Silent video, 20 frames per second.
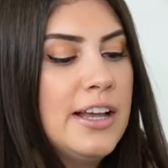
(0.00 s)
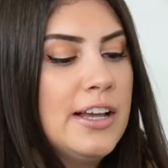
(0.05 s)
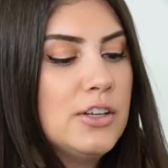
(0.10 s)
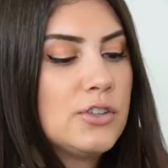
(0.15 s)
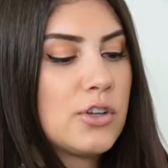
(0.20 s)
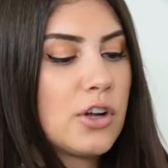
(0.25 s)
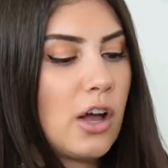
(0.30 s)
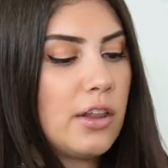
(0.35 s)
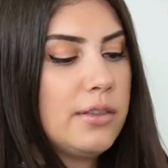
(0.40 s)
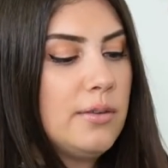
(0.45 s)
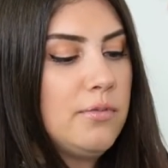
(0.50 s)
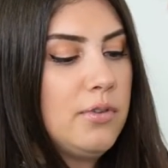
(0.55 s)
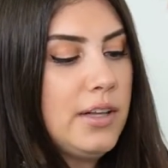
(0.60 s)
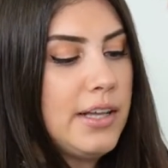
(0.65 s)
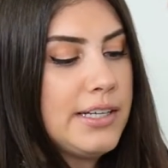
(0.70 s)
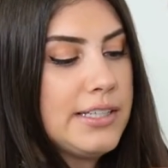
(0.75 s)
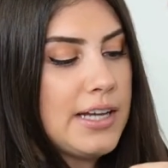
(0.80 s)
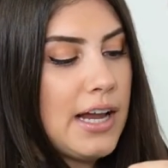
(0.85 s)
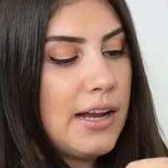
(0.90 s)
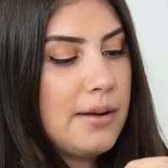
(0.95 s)
So I got them for
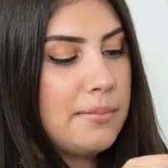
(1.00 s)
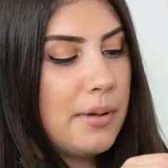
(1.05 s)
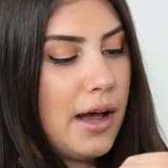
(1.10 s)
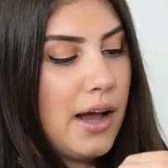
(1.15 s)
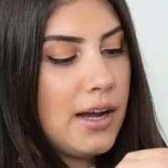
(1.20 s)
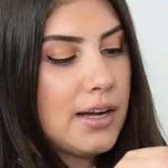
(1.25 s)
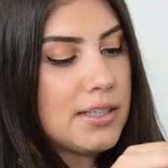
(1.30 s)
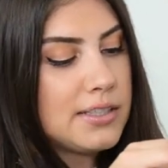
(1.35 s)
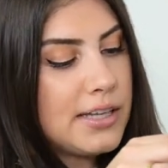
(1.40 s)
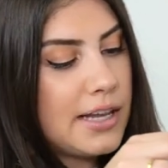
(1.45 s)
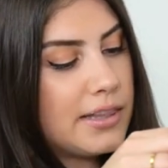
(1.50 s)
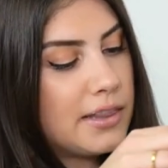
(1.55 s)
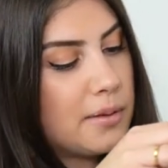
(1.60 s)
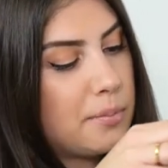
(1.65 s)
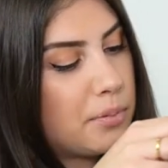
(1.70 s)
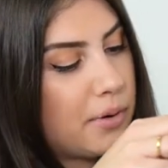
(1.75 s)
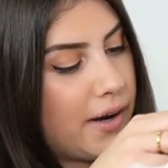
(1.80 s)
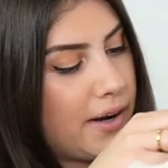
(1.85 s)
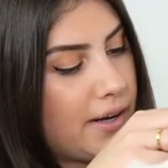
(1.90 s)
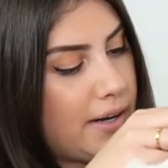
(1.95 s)
like 10 bucks and the
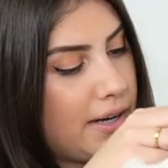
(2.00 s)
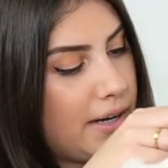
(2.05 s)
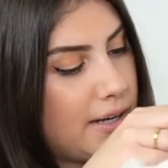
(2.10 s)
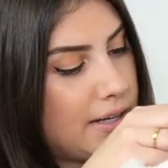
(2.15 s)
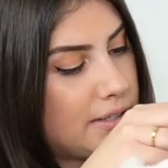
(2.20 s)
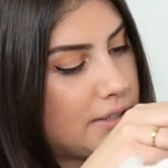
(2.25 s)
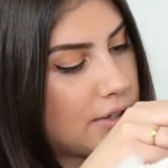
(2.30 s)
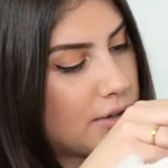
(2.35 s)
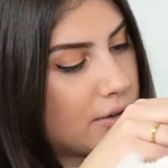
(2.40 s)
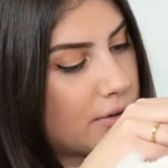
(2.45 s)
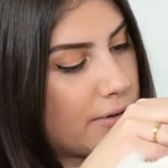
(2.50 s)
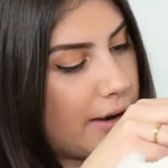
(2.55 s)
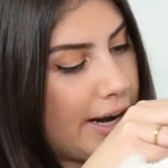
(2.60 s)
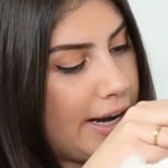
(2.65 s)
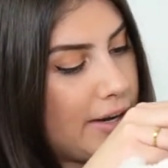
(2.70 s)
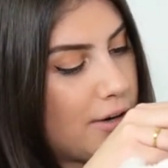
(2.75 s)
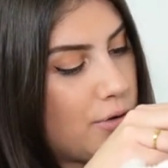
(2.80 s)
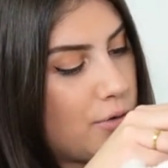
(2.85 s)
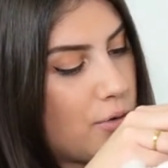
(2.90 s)
brand is Great